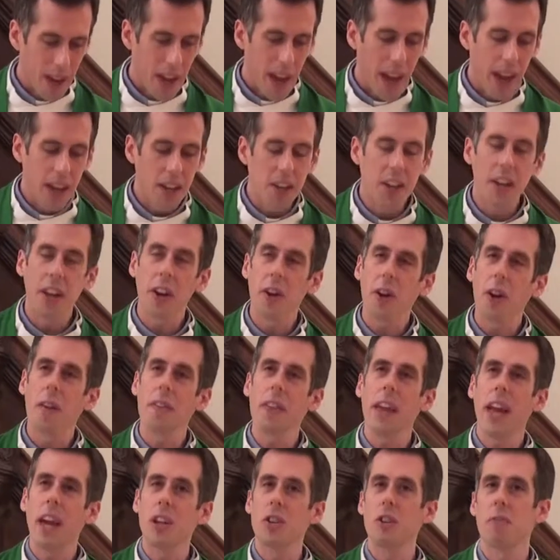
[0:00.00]
And here on
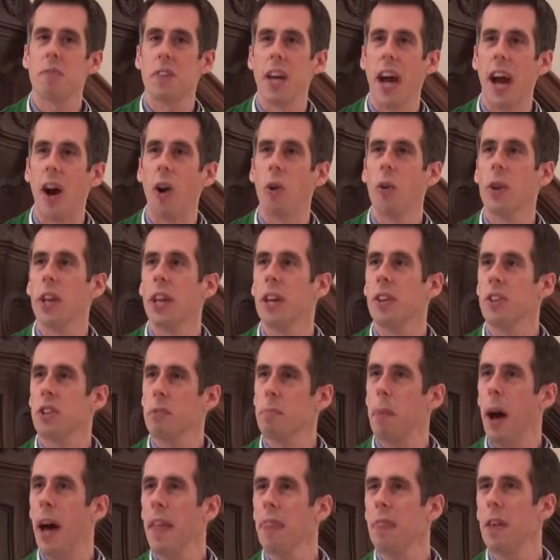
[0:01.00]
the edge of town, in a
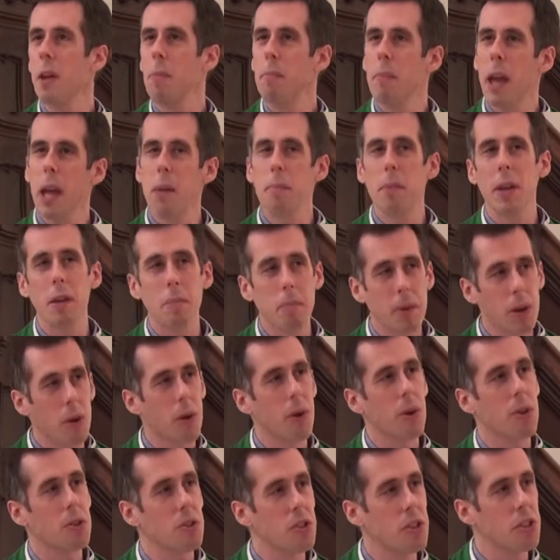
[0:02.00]
spot that maybe
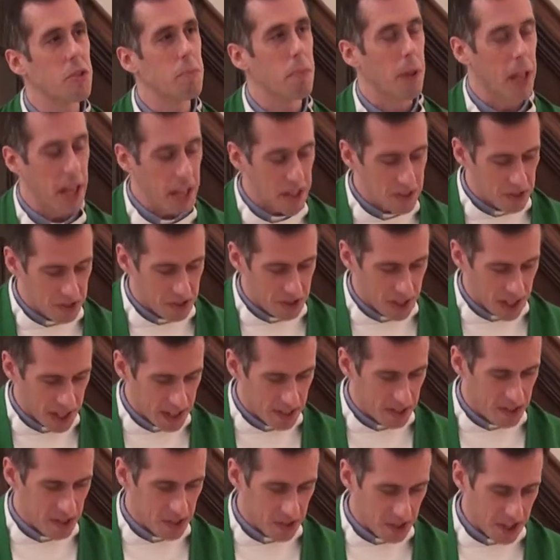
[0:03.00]
mirrors his place
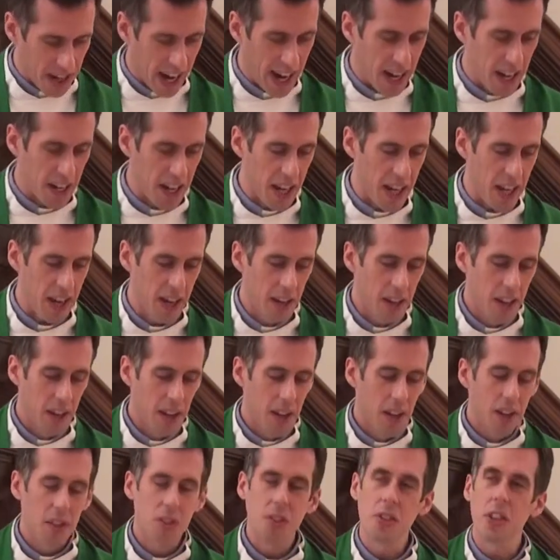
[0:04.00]
in society,
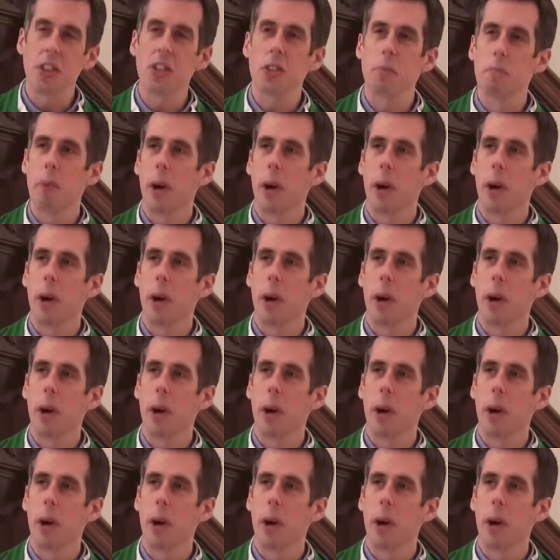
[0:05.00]
sits